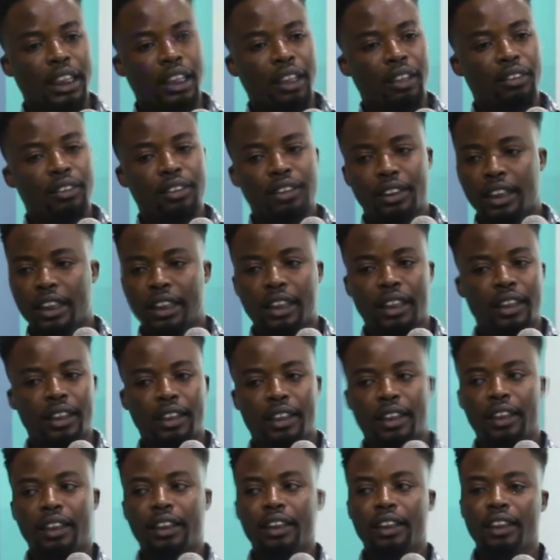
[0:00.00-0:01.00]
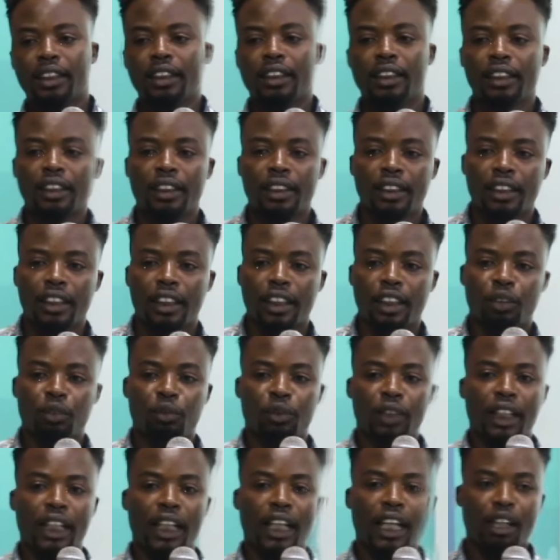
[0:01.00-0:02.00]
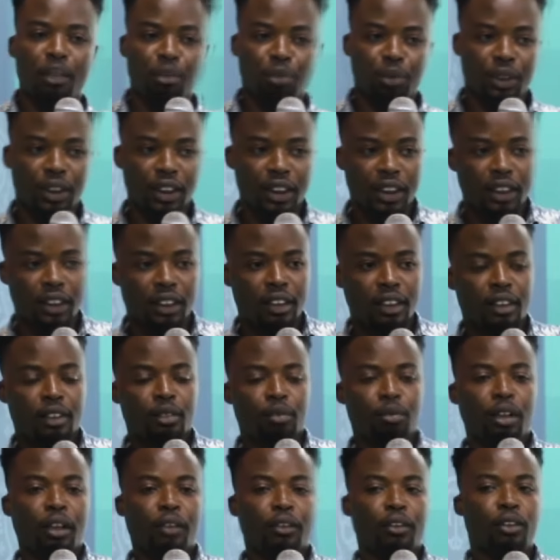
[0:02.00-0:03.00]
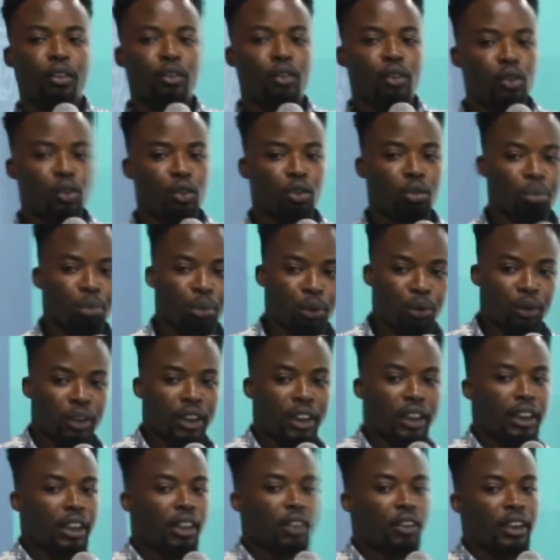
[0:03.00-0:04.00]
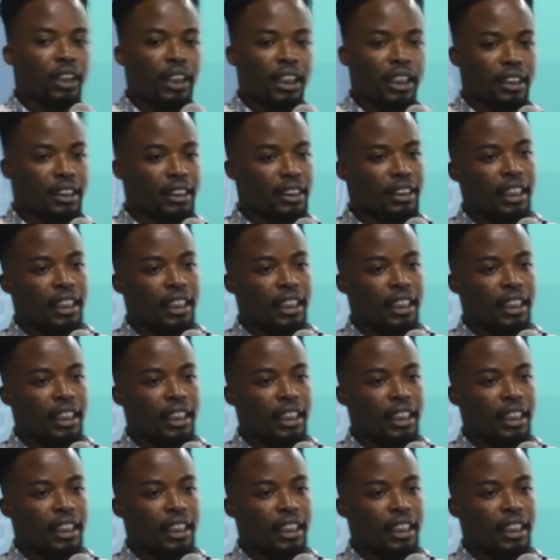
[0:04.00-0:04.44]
without anything, and we are happy, but we don't want to build any other